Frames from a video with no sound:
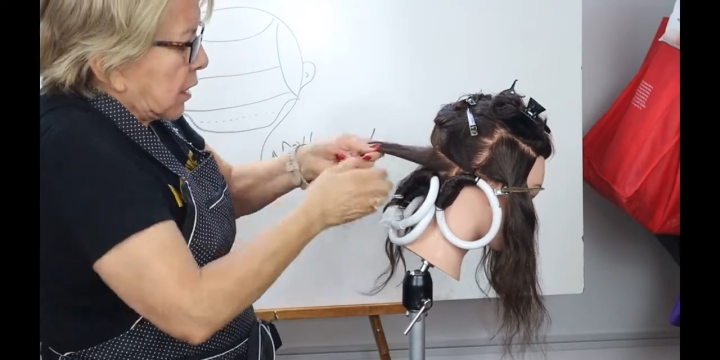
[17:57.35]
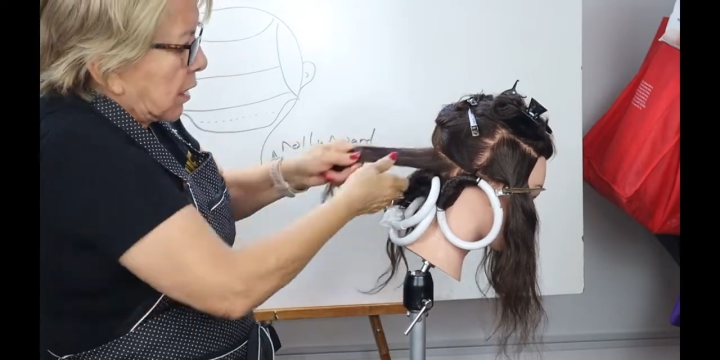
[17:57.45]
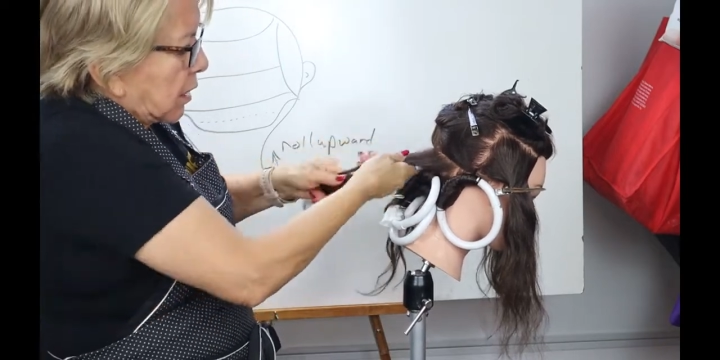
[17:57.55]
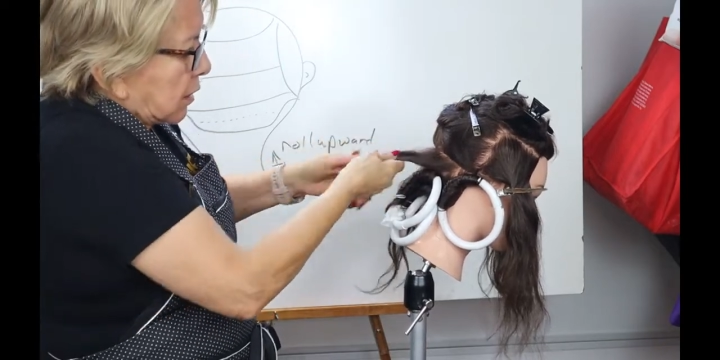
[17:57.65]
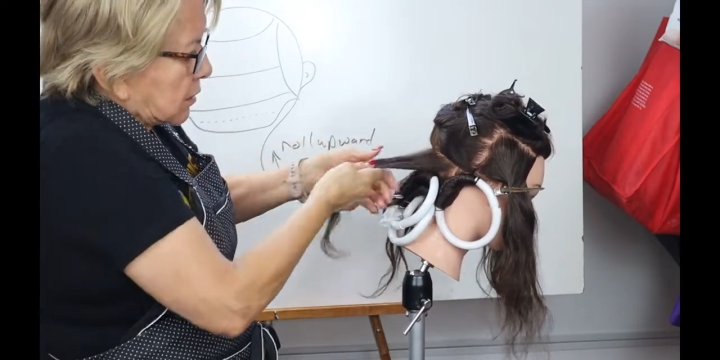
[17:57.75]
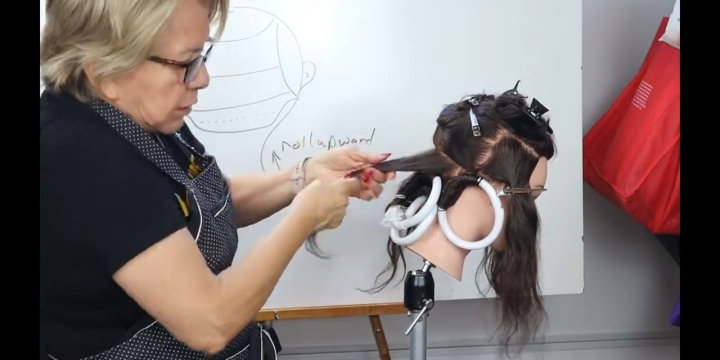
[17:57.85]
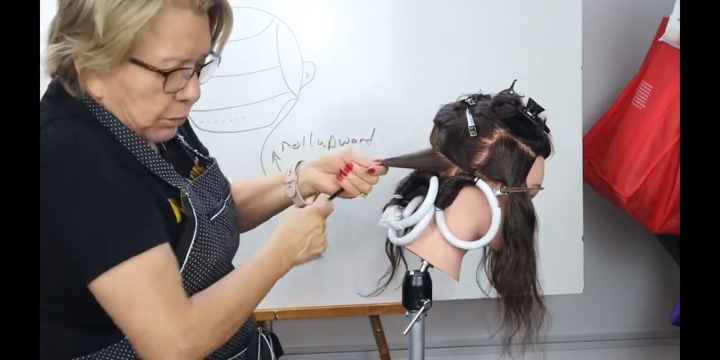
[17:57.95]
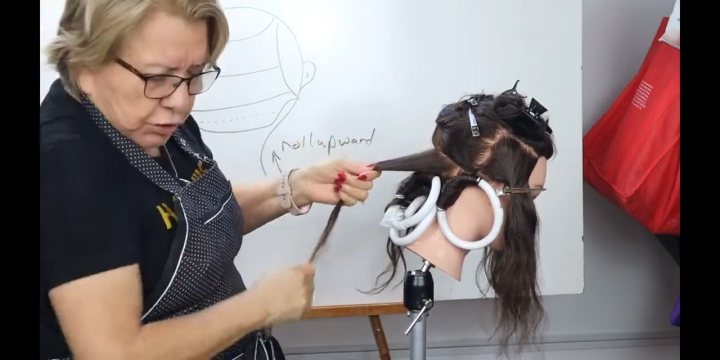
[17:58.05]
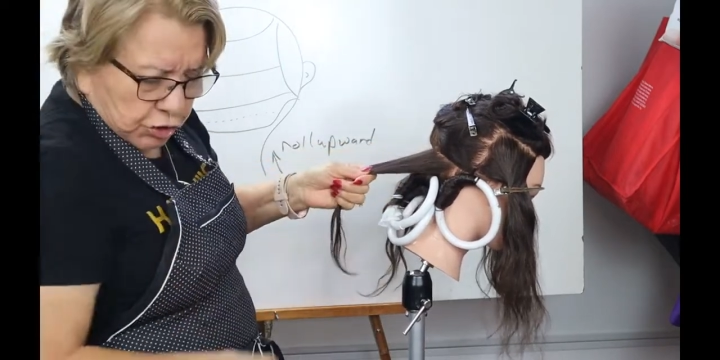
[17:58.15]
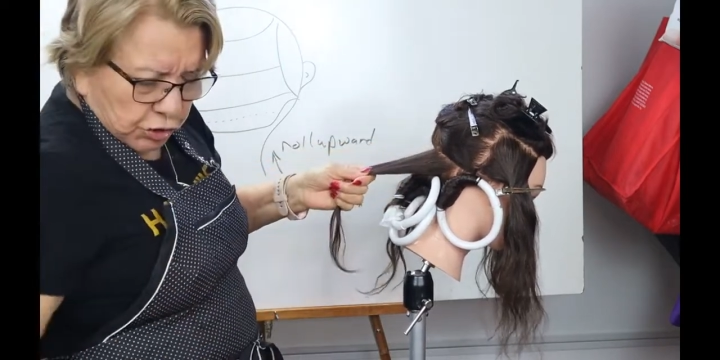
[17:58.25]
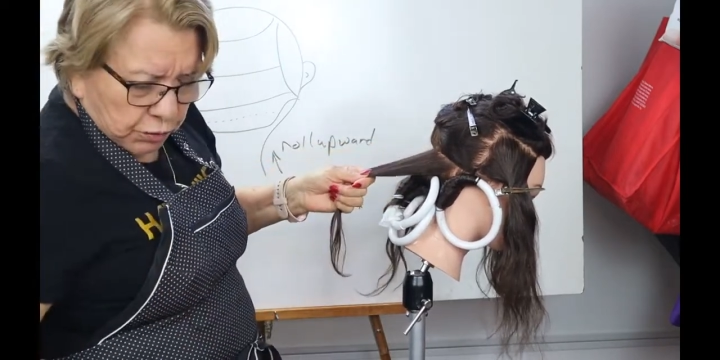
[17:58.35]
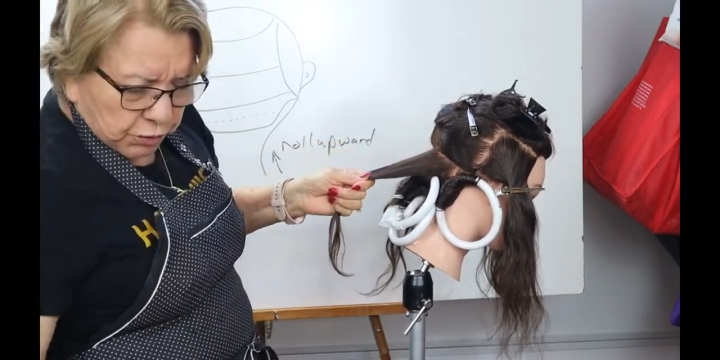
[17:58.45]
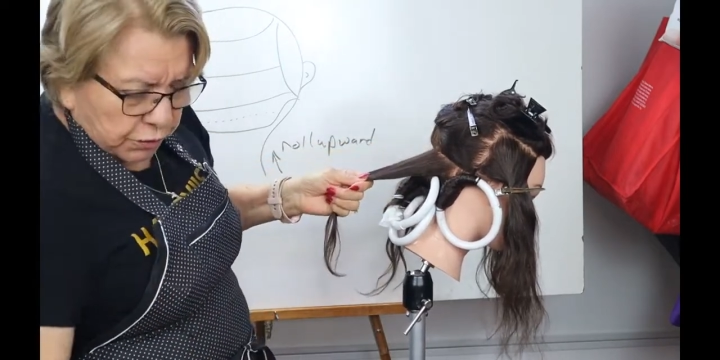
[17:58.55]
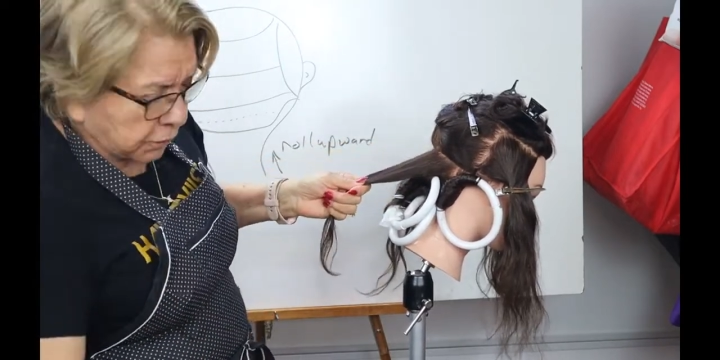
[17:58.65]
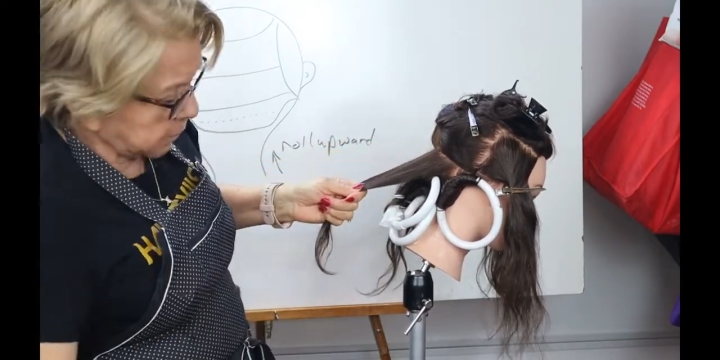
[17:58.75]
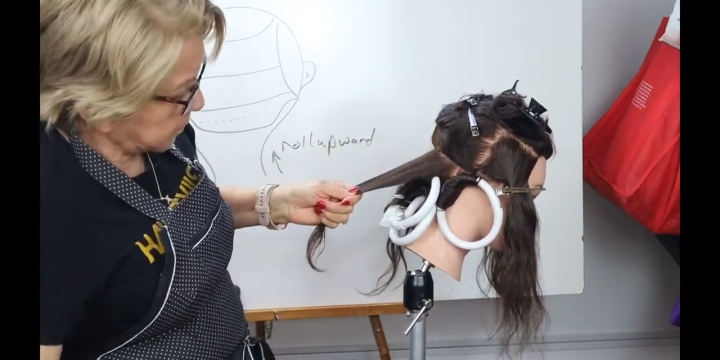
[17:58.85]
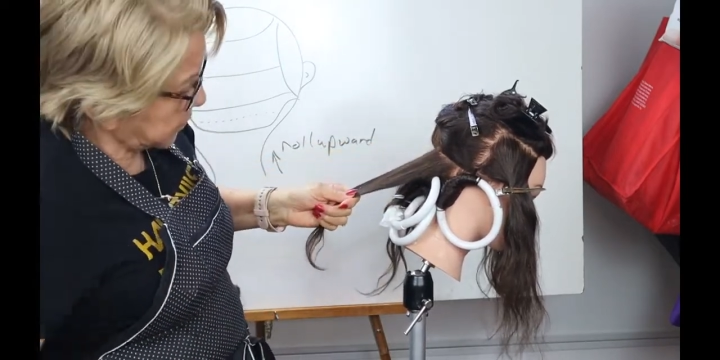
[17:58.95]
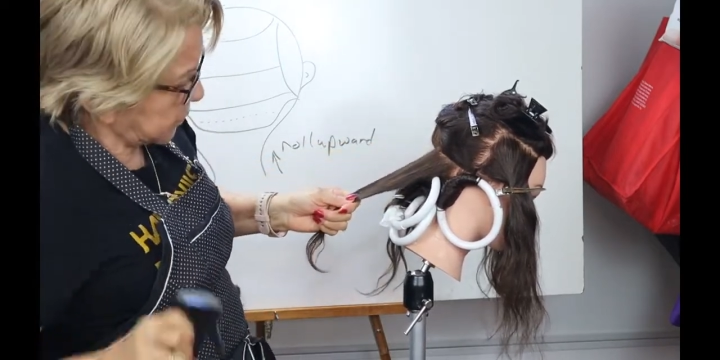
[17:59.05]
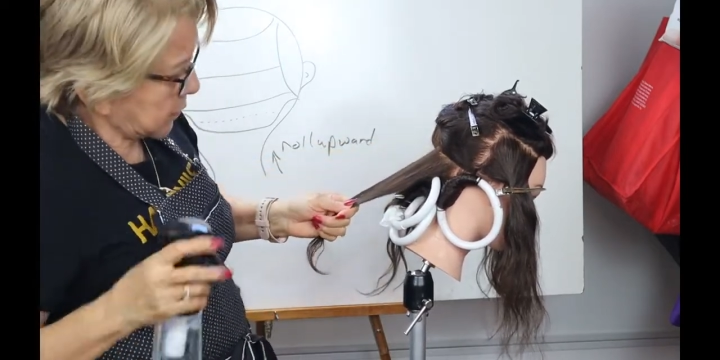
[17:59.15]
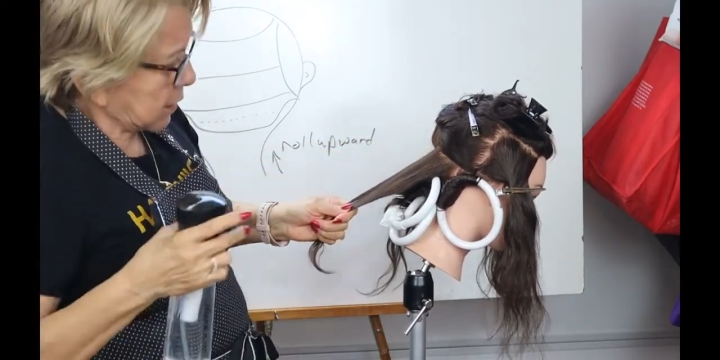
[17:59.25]
because I want to show you
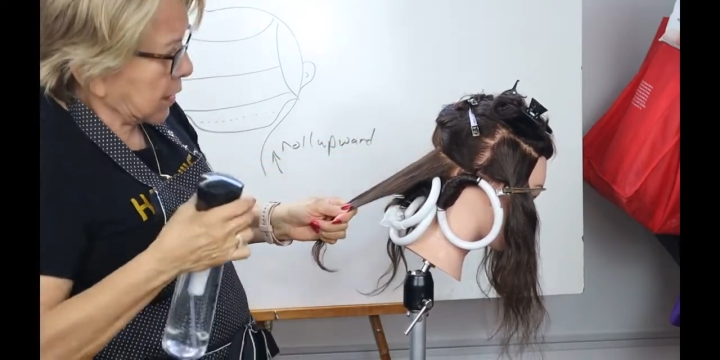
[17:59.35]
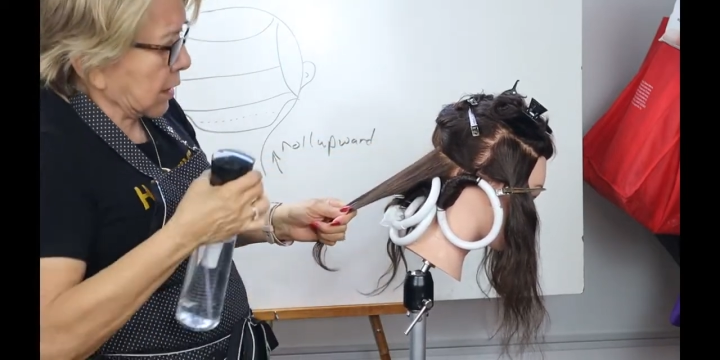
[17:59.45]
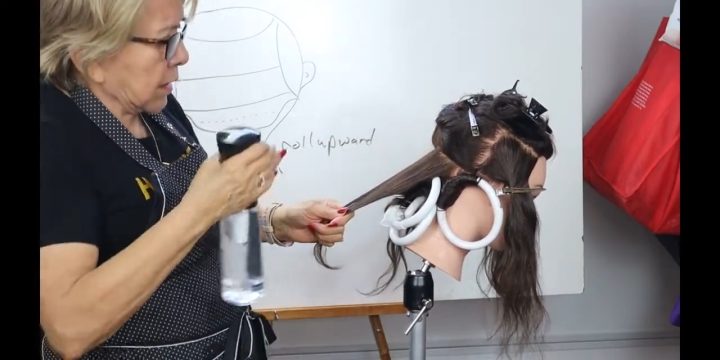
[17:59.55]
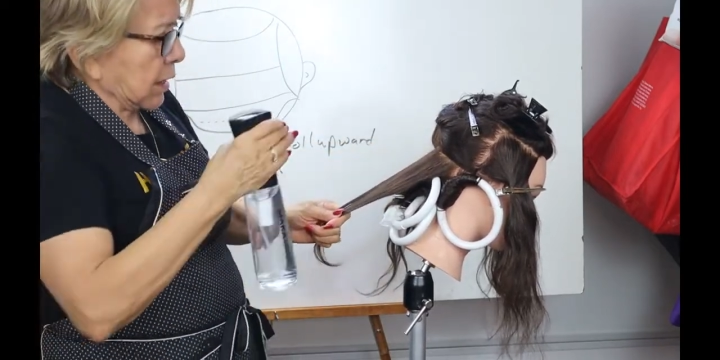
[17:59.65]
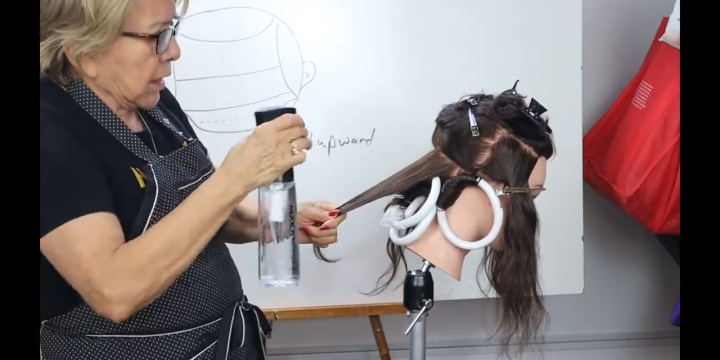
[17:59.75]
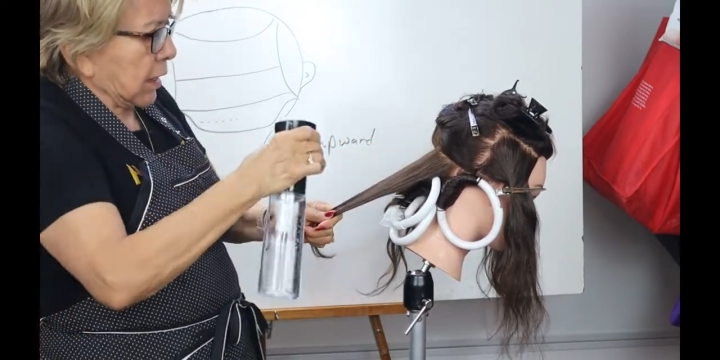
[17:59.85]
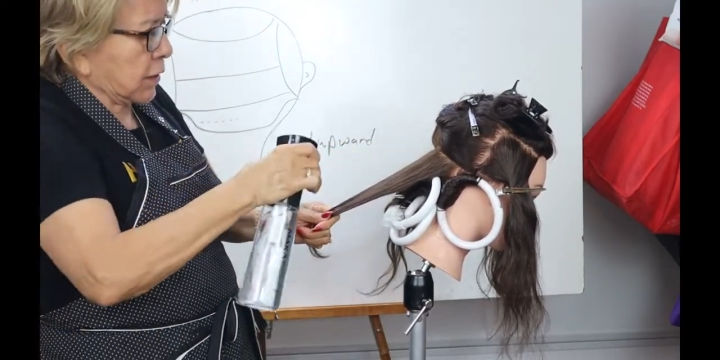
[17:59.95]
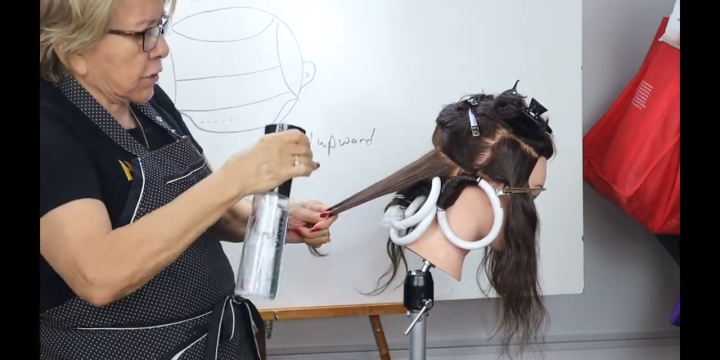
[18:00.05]
how